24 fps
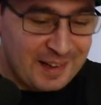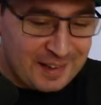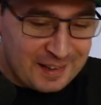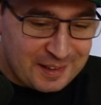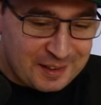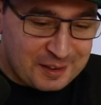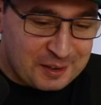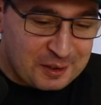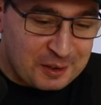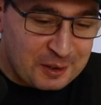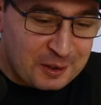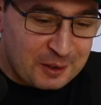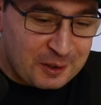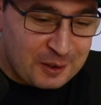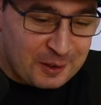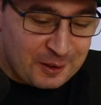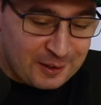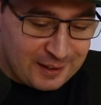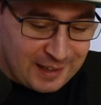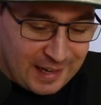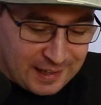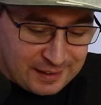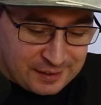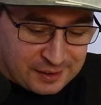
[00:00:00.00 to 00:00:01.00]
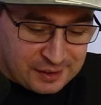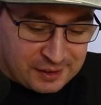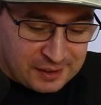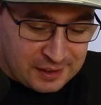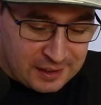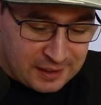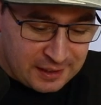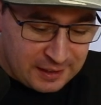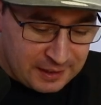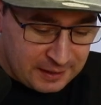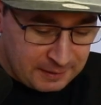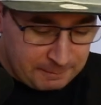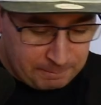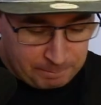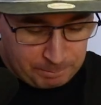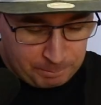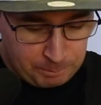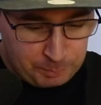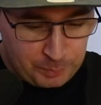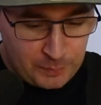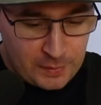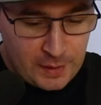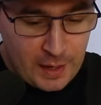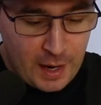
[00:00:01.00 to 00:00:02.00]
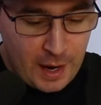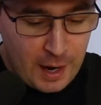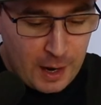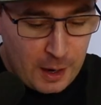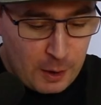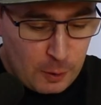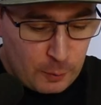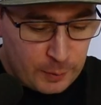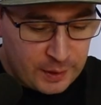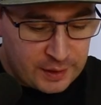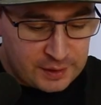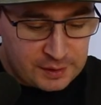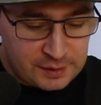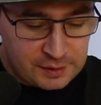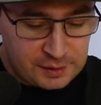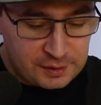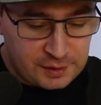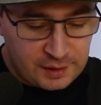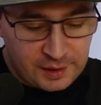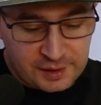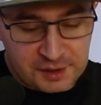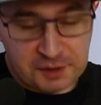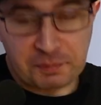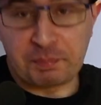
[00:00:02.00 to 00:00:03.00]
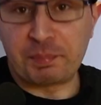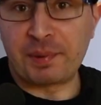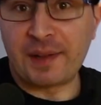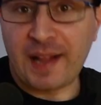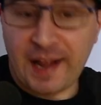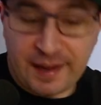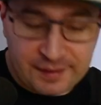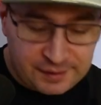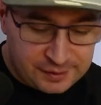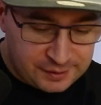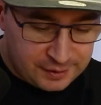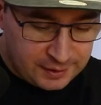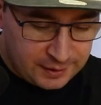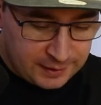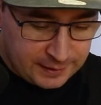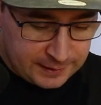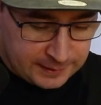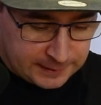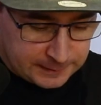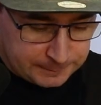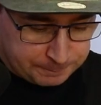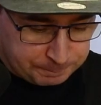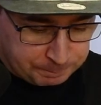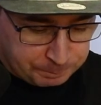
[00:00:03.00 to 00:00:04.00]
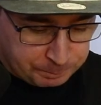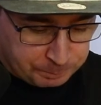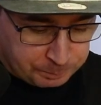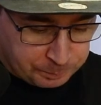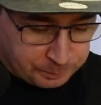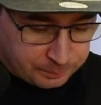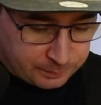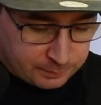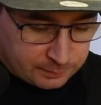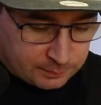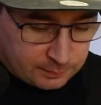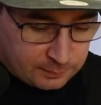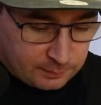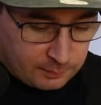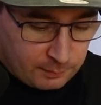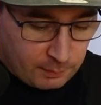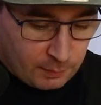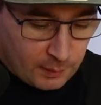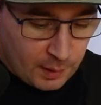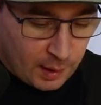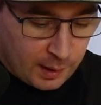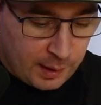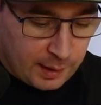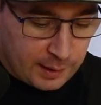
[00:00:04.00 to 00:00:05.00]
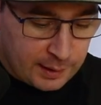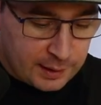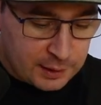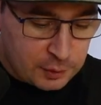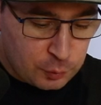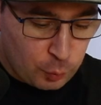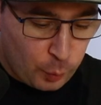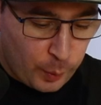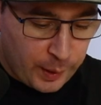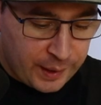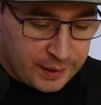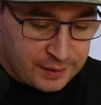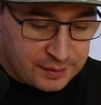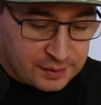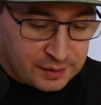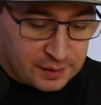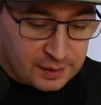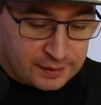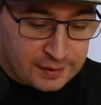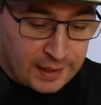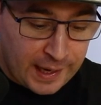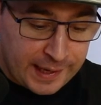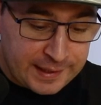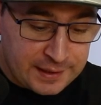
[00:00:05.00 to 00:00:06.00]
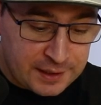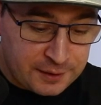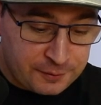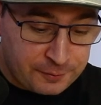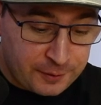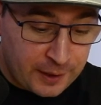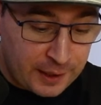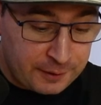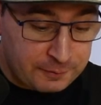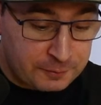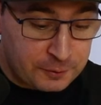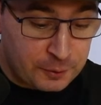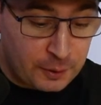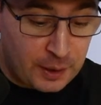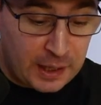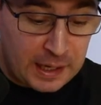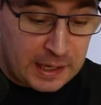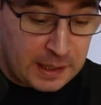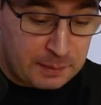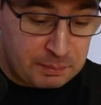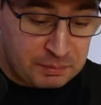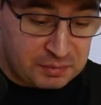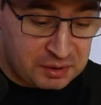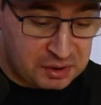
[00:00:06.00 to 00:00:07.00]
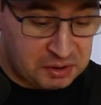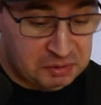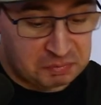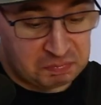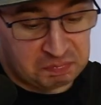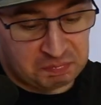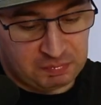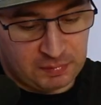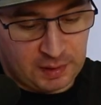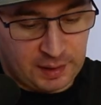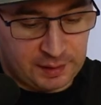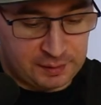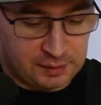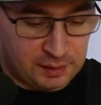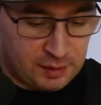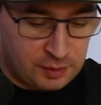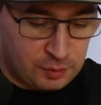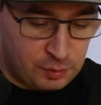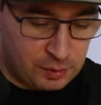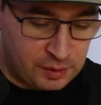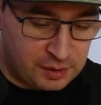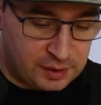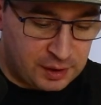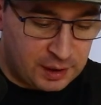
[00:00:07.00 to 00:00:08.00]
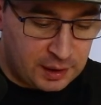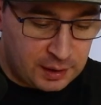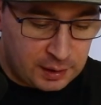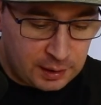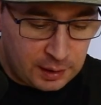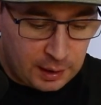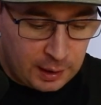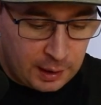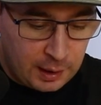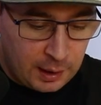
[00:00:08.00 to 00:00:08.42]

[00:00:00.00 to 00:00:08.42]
So let's see now. It's plastic. It weighs 95 grams. That's interesting.